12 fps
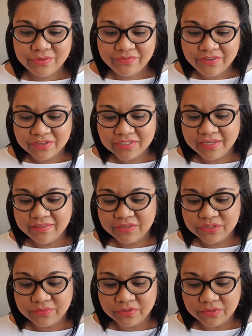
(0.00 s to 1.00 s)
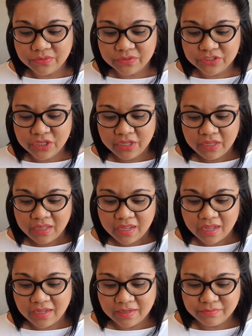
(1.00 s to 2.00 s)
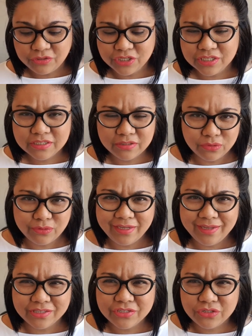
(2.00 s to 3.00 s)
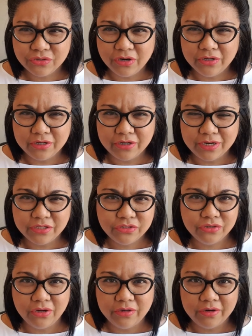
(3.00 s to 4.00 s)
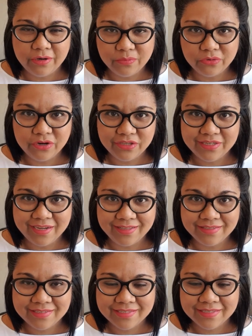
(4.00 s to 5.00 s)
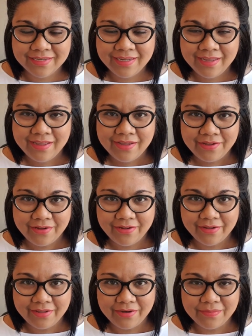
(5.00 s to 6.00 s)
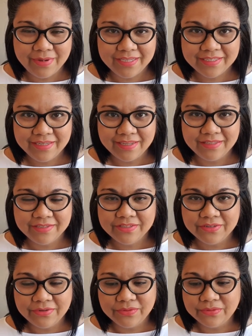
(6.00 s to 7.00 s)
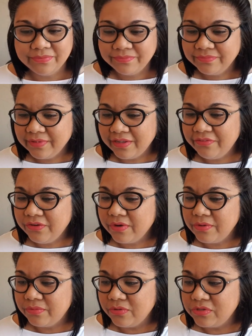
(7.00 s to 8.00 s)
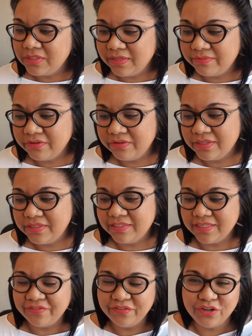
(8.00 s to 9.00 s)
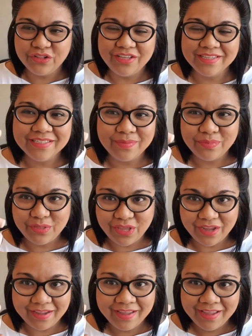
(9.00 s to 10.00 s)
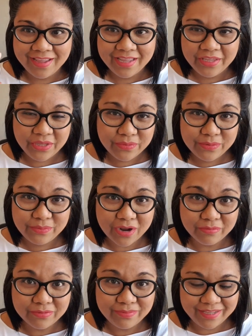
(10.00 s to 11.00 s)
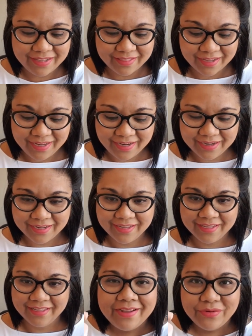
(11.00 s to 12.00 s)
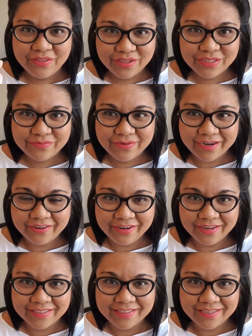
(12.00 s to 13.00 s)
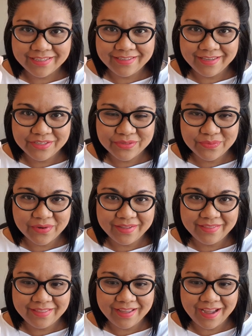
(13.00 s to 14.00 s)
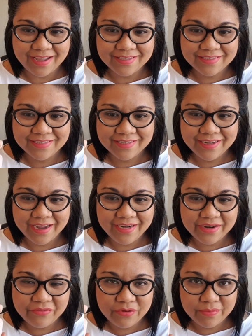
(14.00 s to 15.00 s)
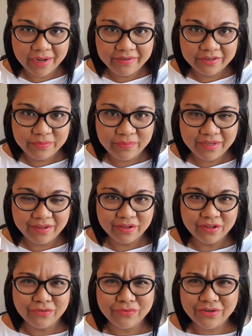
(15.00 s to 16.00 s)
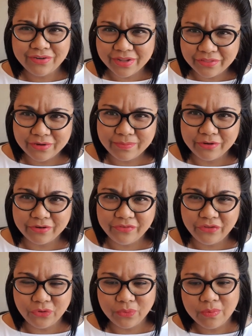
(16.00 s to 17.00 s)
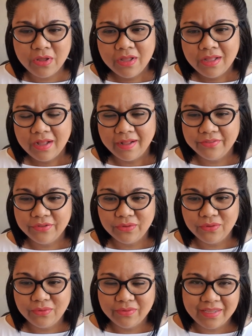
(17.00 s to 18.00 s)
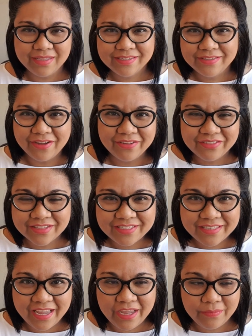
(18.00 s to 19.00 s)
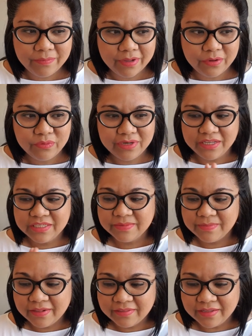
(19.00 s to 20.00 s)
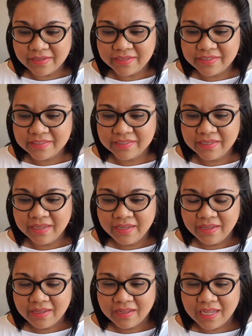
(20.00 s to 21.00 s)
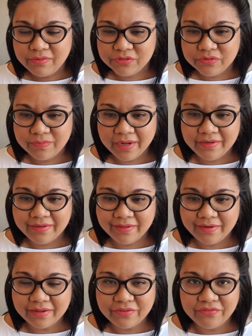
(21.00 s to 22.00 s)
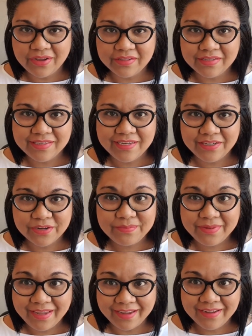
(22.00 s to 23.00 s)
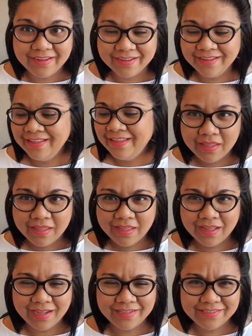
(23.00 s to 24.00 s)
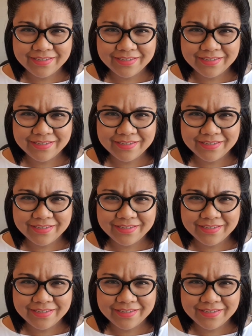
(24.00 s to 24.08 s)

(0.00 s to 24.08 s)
so it feels like this rose um, just slowly gets stronger and stronger and more intense on my skin. So if you're a rose lover, this is definitely something you would probably like. With this fragrance, it is one that kind of reminded me of another perfume, although it's not the same. But when I smelled this, I was reminded of Valentina Pink. I